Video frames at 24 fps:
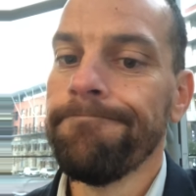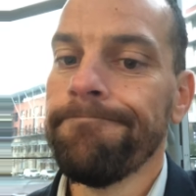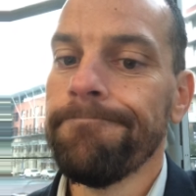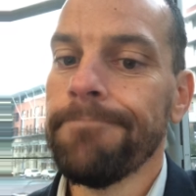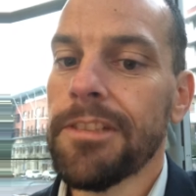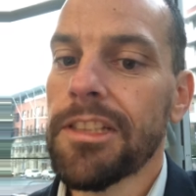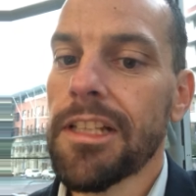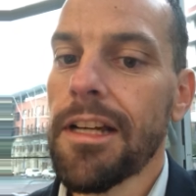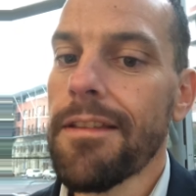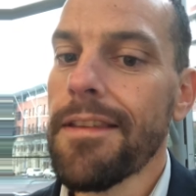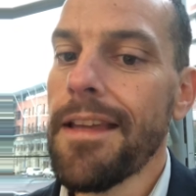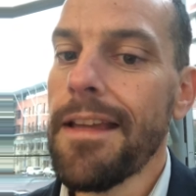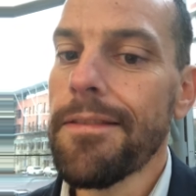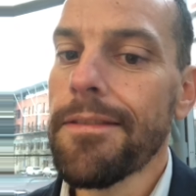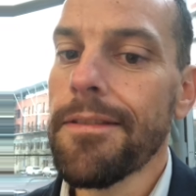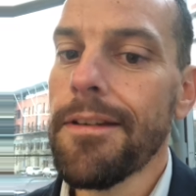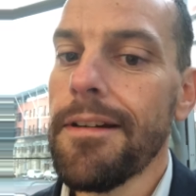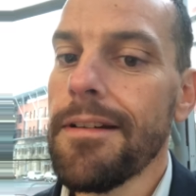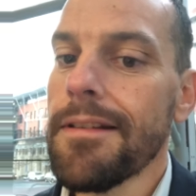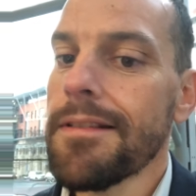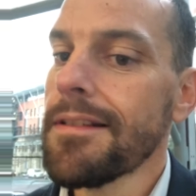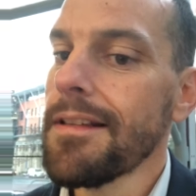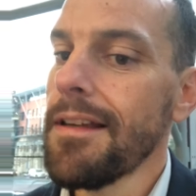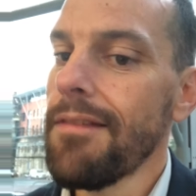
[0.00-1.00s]
So on that
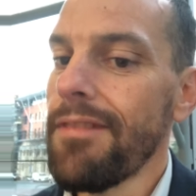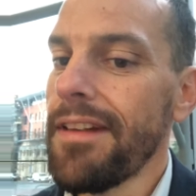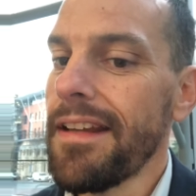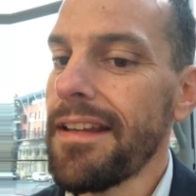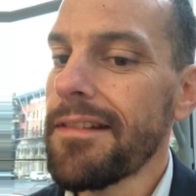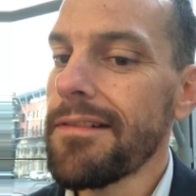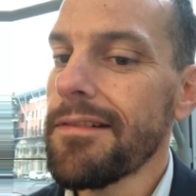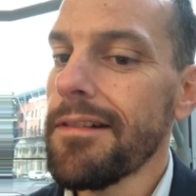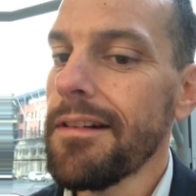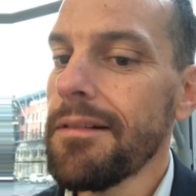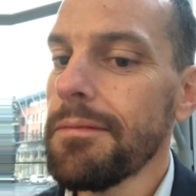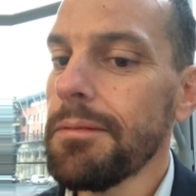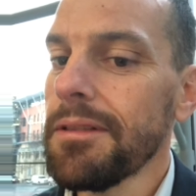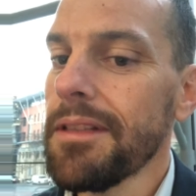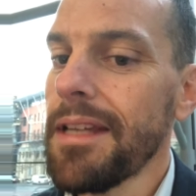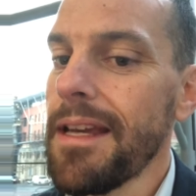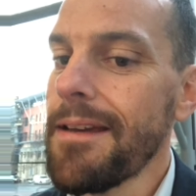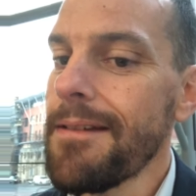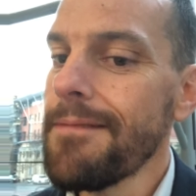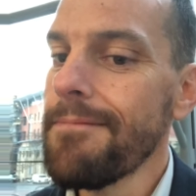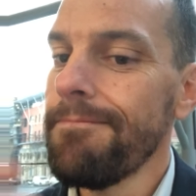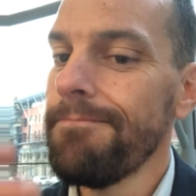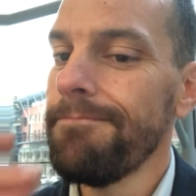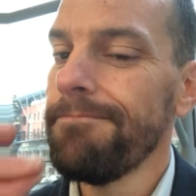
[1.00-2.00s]
note, have an incredible
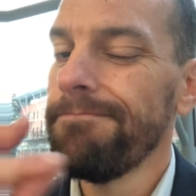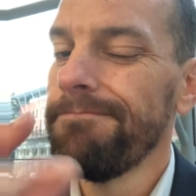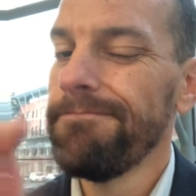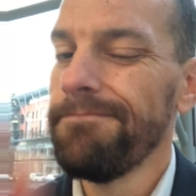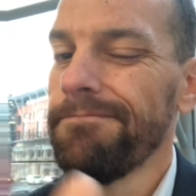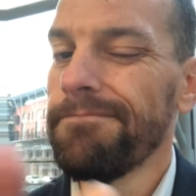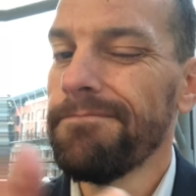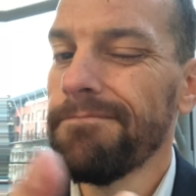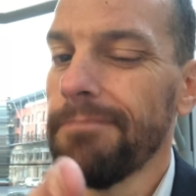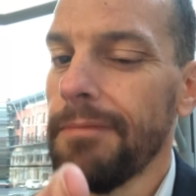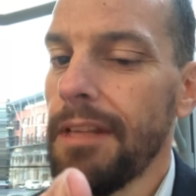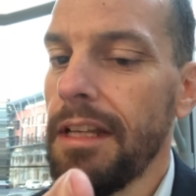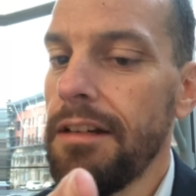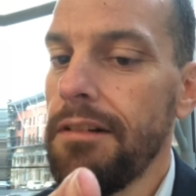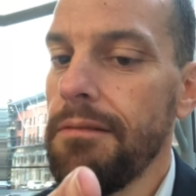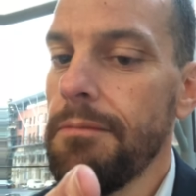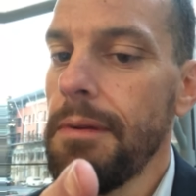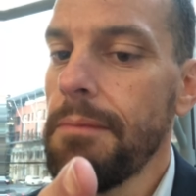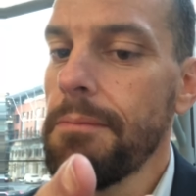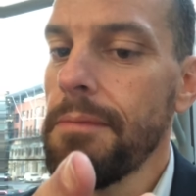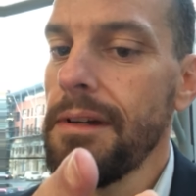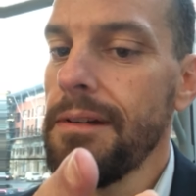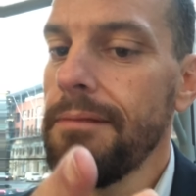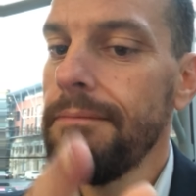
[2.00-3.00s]
day. And
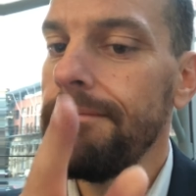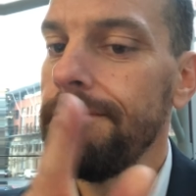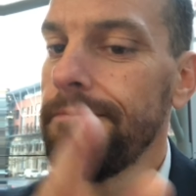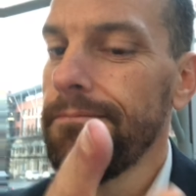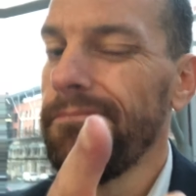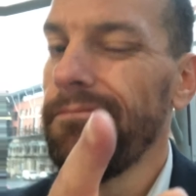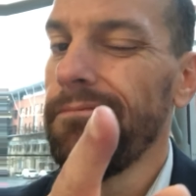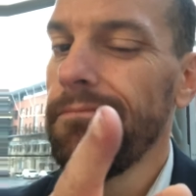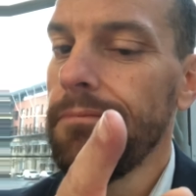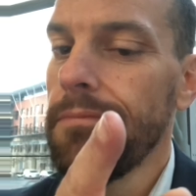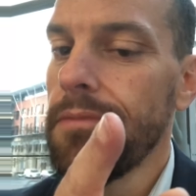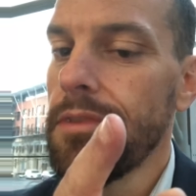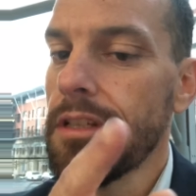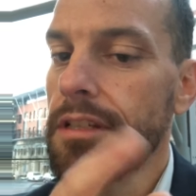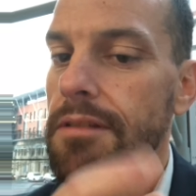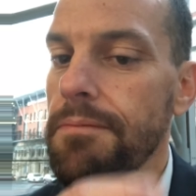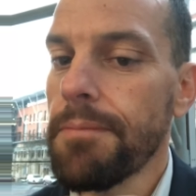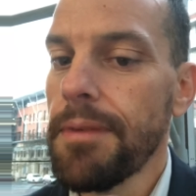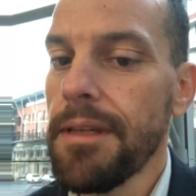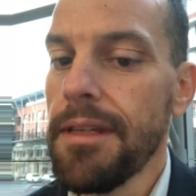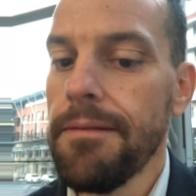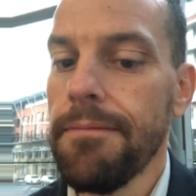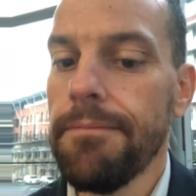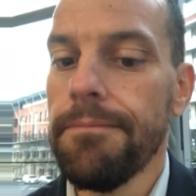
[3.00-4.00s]
remember, just
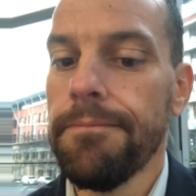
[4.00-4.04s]
be.